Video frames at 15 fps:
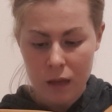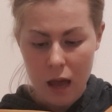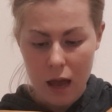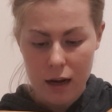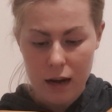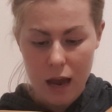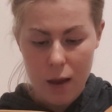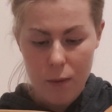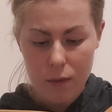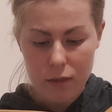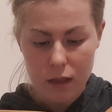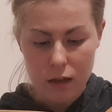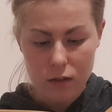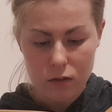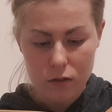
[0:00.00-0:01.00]
and now and
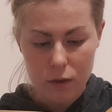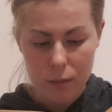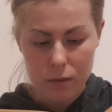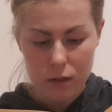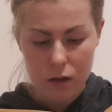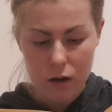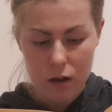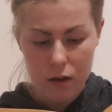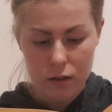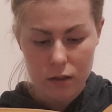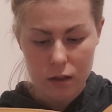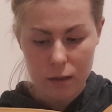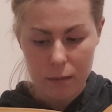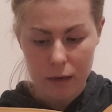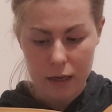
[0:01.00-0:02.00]
then stopped and looked at
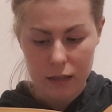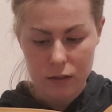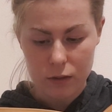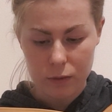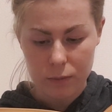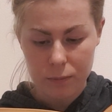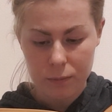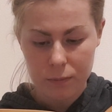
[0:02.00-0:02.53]
them a little.